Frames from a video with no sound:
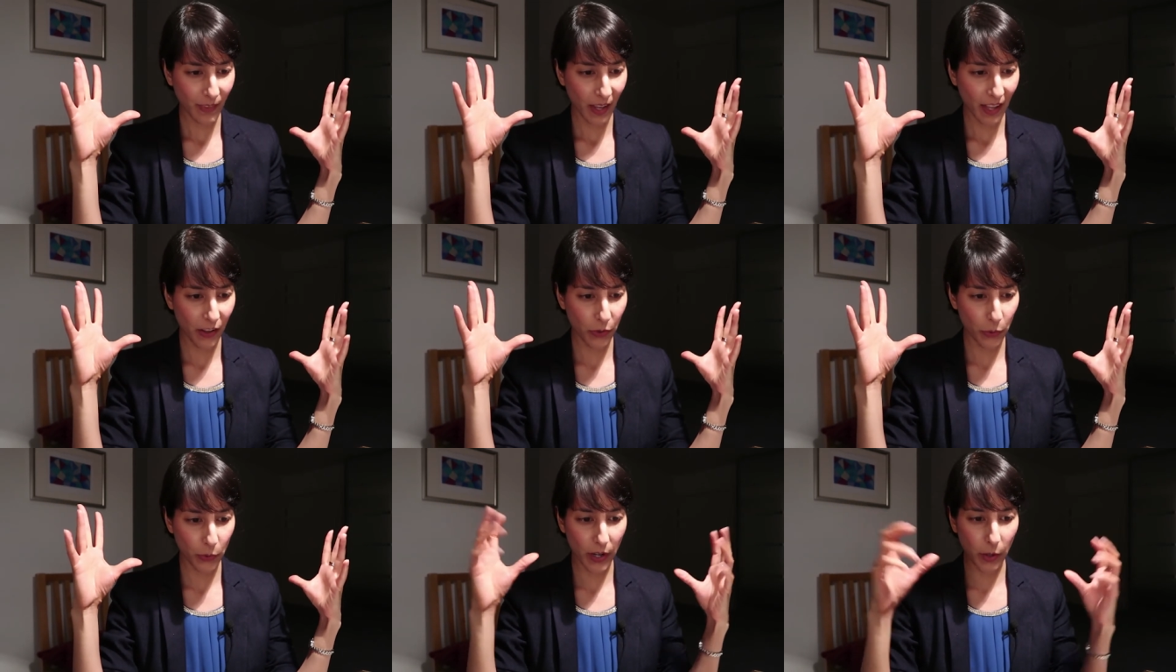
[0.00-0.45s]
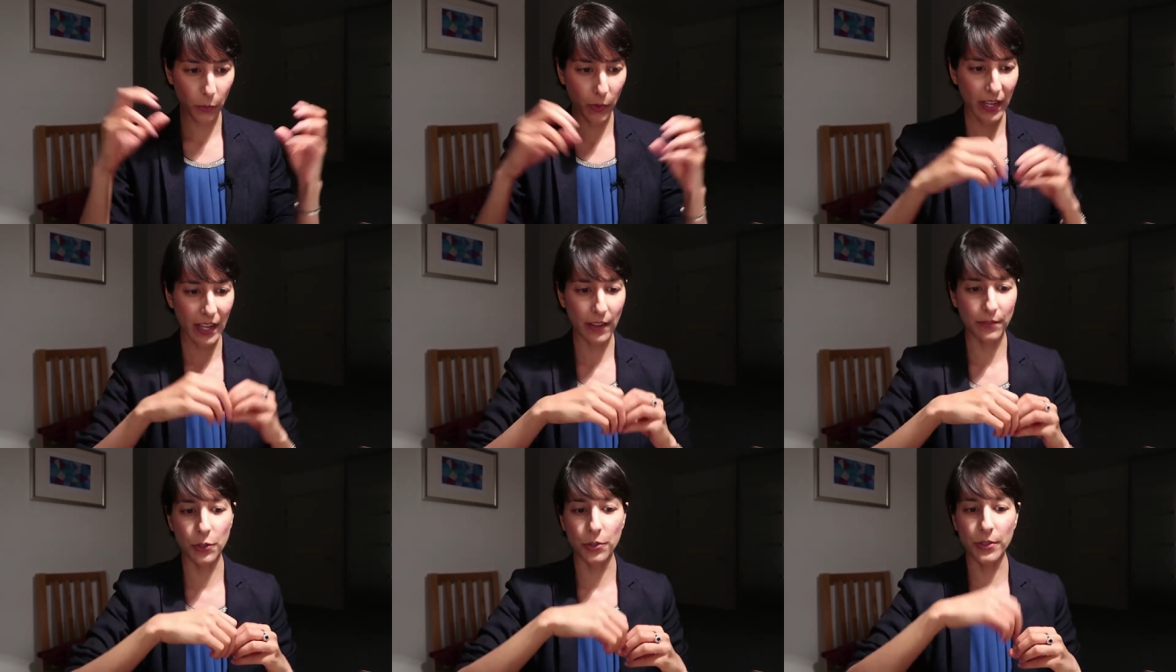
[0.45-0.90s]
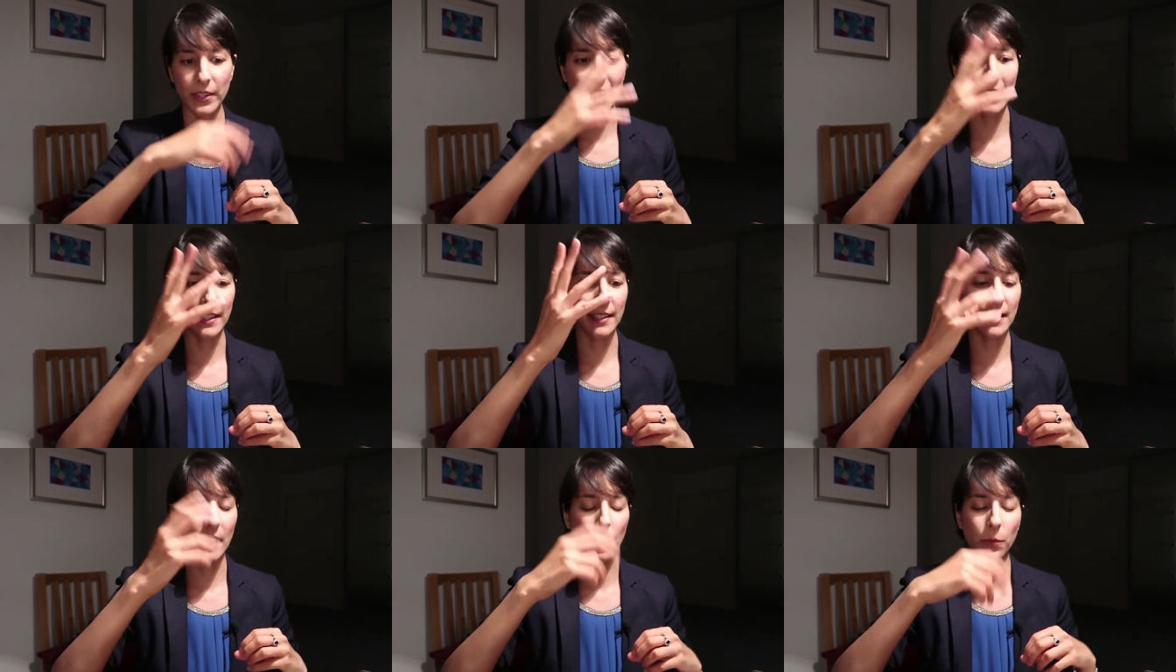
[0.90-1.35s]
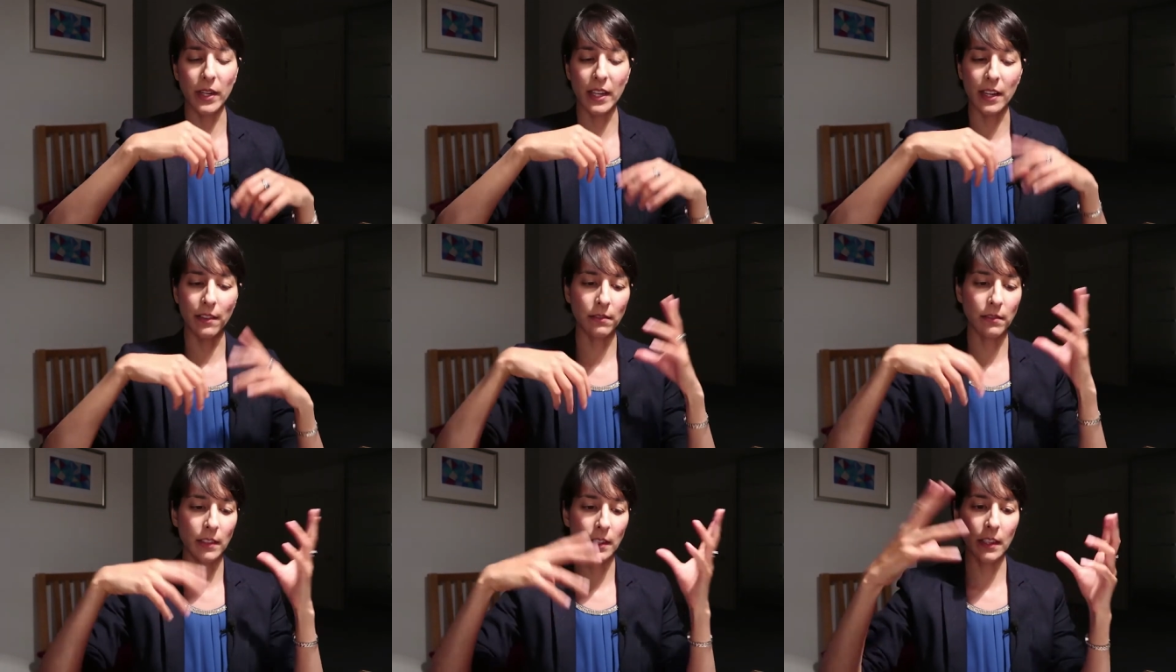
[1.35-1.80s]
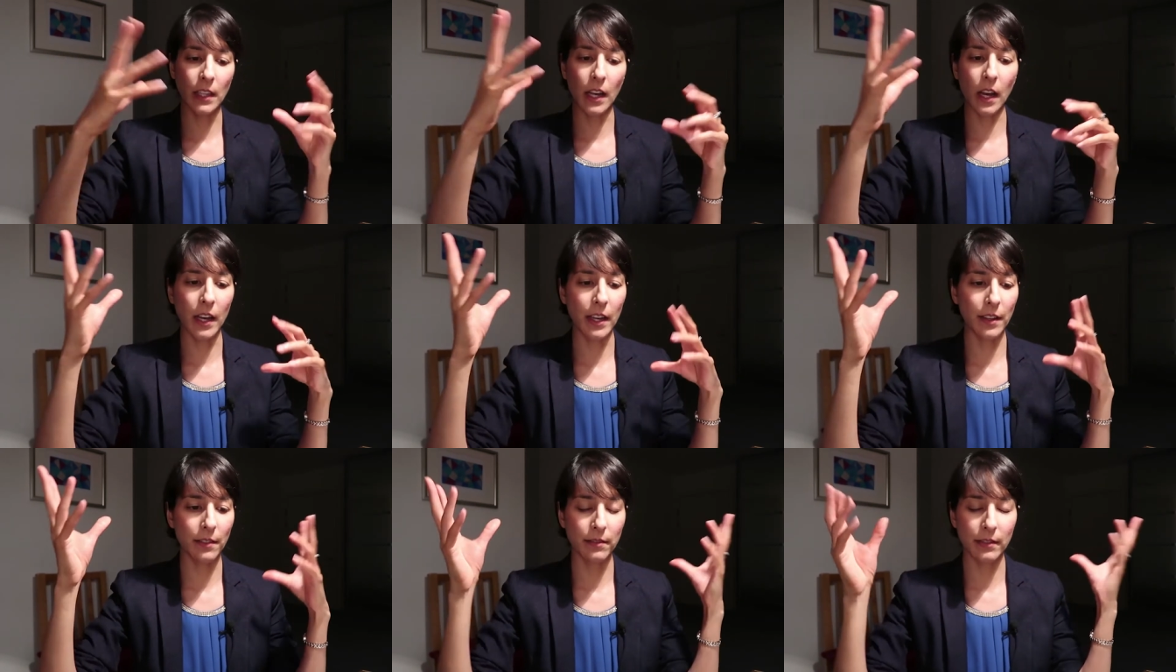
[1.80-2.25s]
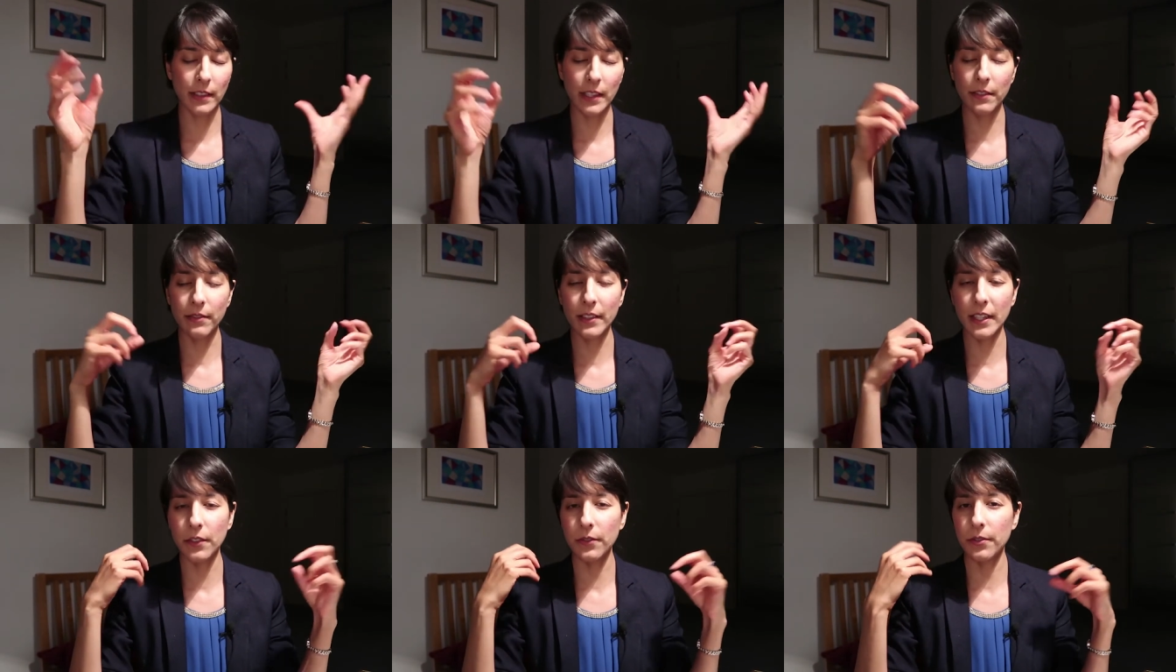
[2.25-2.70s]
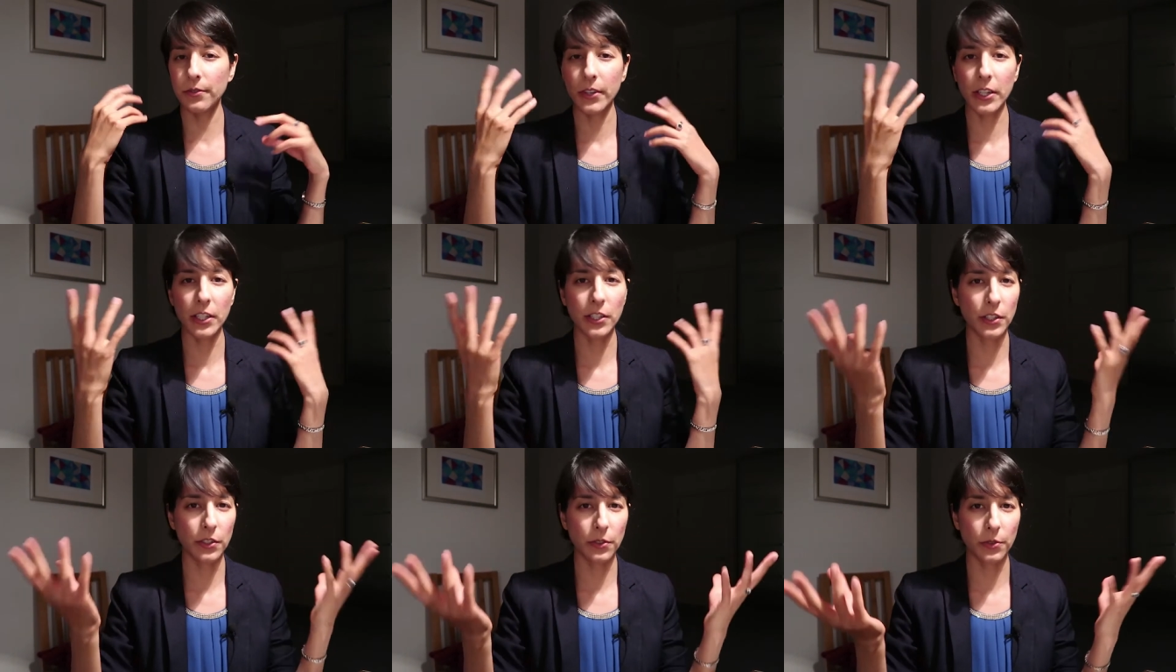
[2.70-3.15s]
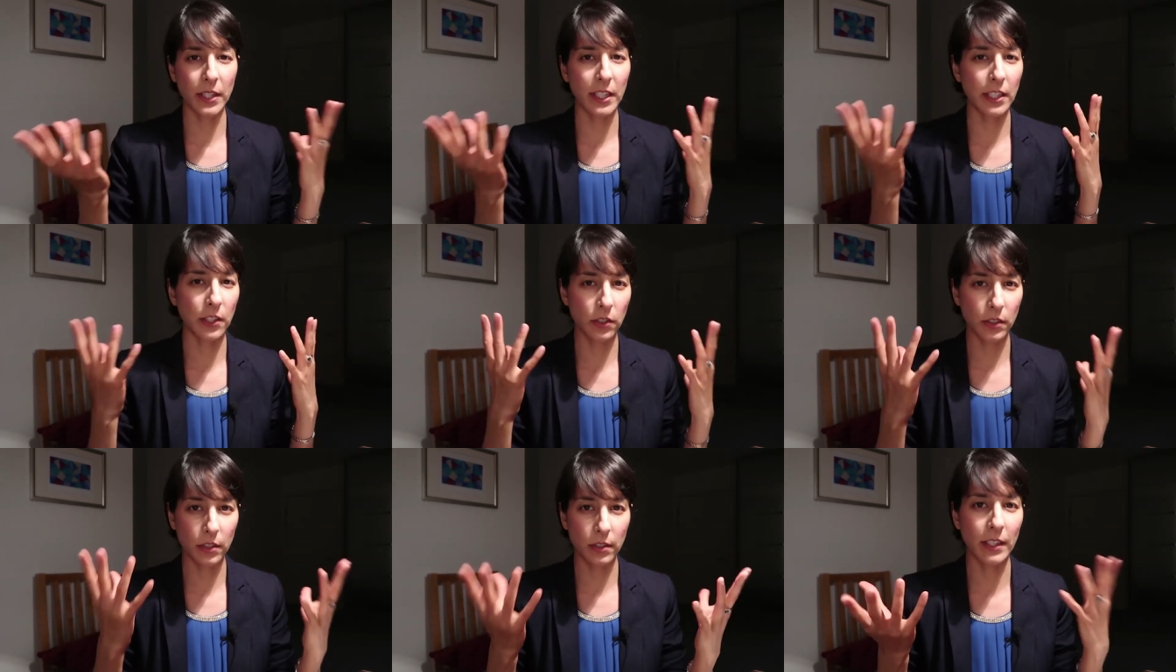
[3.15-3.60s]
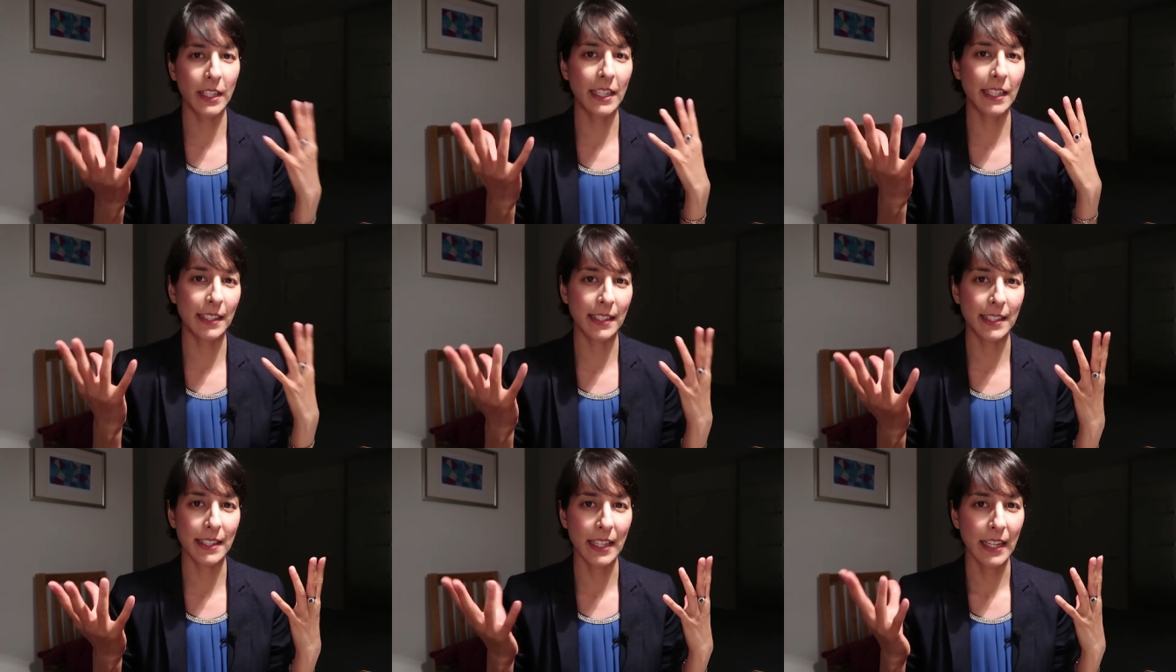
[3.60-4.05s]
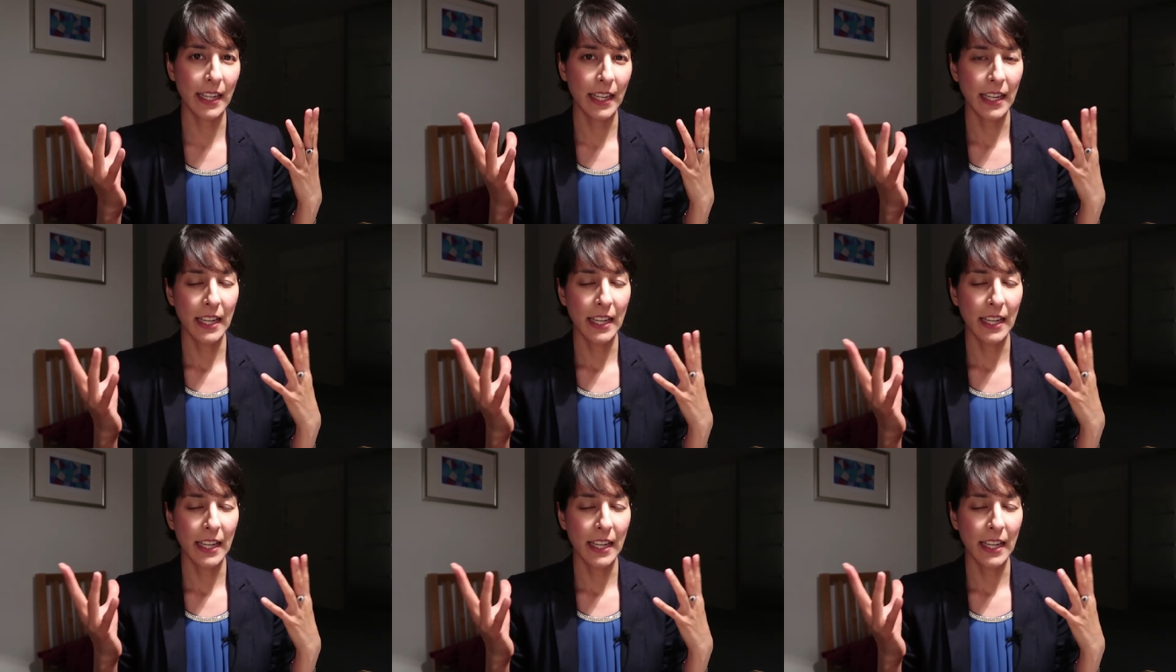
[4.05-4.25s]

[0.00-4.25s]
And I thought, I want to have trees. I want to have live, living, fresh green trees